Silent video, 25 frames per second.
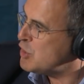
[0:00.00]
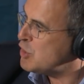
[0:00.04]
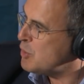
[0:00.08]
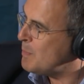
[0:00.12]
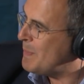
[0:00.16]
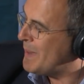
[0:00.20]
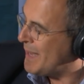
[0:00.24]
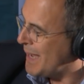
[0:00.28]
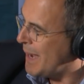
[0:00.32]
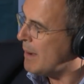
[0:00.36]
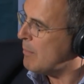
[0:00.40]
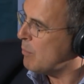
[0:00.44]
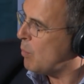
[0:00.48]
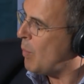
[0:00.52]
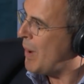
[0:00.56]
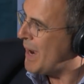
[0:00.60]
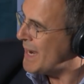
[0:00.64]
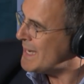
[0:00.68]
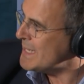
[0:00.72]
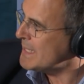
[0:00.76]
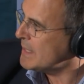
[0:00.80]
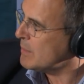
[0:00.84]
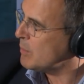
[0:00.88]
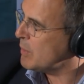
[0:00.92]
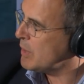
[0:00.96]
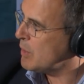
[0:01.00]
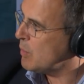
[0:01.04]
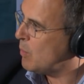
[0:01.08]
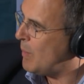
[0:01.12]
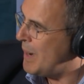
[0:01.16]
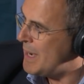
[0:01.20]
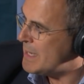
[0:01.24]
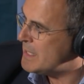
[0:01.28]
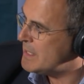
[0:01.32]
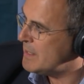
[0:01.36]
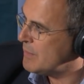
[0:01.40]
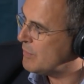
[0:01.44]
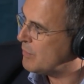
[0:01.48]
did you become Whitey? Were you
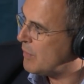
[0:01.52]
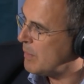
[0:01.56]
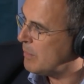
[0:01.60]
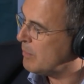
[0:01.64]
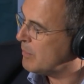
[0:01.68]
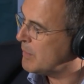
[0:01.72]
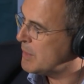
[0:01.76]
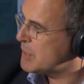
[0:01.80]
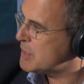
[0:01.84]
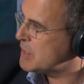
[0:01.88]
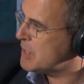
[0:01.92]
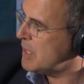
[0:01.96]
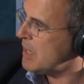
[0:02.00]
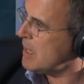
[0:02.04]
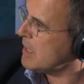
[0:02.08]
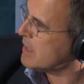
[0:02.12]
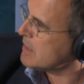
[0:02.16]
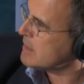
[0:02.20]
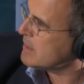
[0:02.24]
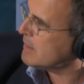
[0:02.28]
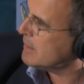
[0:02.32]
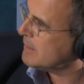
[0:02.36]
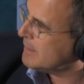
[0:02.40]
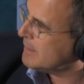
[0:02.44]
Whitey from the start?